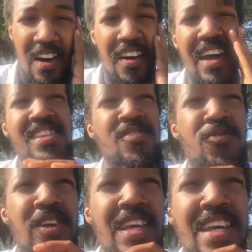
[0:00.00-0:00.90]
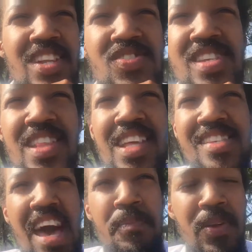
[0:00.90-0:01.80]
All kinds of really interesting
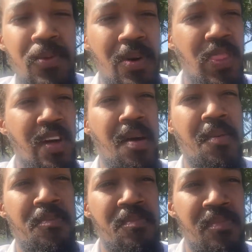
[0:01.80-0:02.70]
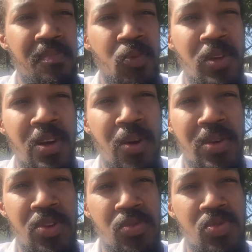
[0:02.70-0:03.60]
things happen with, you know,
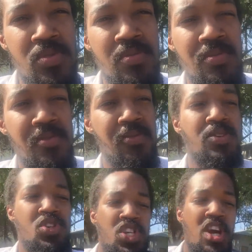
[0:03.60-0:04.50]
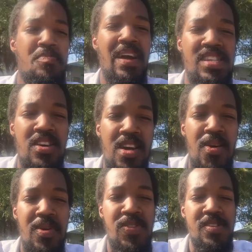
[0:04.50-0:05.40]
when you share
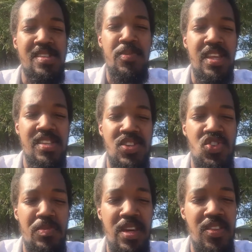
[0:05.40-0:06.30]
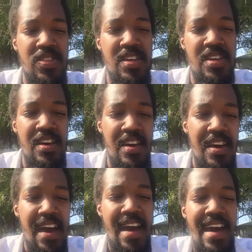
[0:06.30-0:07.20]
bacteria with someone that's extremely healthy.
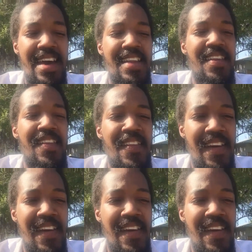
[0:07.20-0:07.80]
And